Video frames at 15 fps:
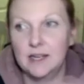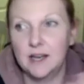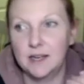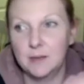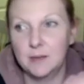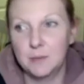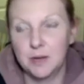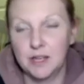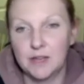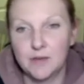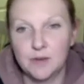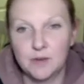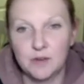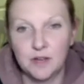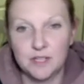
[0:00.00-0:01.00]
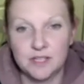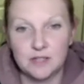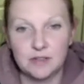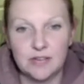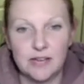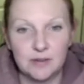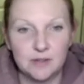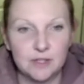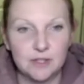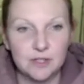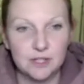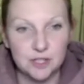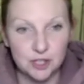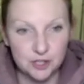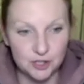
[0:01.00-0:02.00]
and it might give you an idea on how
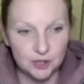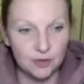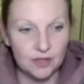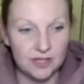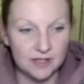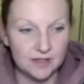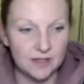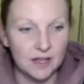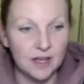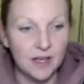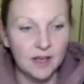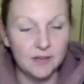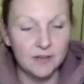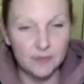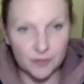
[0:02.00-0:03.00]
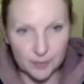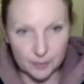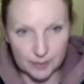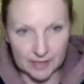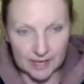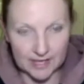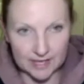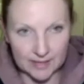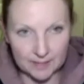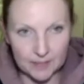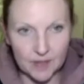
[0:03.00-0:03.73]
to do this for the planning.